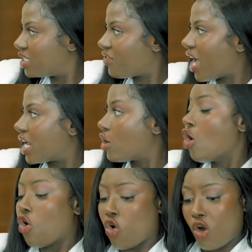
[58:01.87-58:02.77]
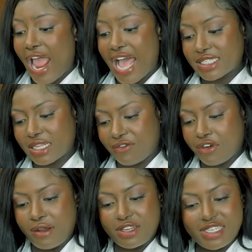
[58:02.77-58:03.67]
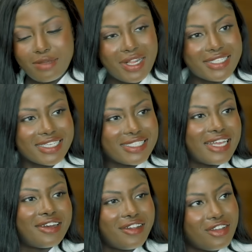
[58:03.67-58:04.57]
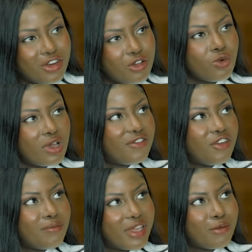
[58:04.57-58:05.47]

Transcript: It's fine. Or ask them for a seatbelt extender. You know the one for yeah.